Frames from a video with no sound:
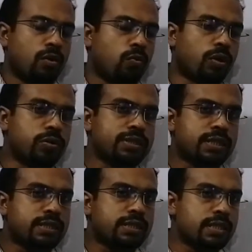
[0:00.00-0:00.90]
What was the
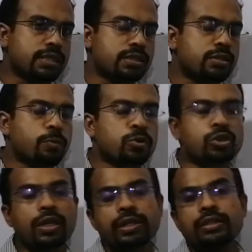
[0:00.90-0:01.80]
sixth
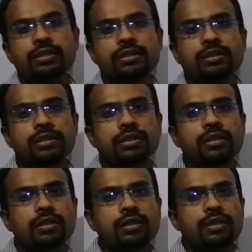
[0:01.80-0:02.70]
postulate?
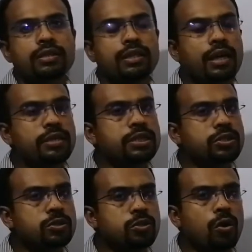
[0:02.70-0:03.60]
There
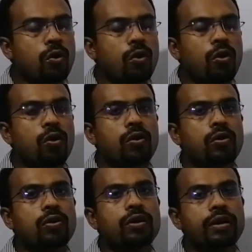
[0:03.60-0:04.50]
is no
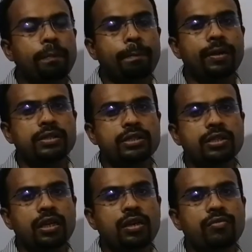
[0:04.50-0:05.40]

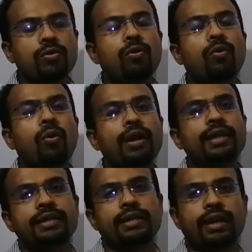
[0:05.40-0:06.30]
repulsive or
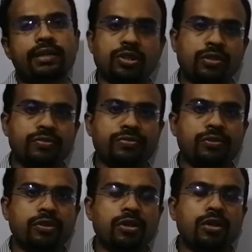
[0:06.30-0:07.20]
attractive
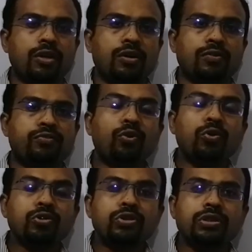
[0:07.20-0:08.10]

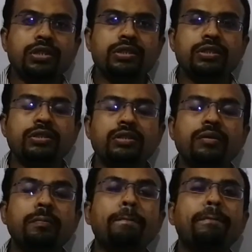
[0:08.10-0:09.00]
forces
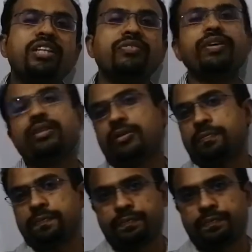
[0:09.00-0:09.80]
between them.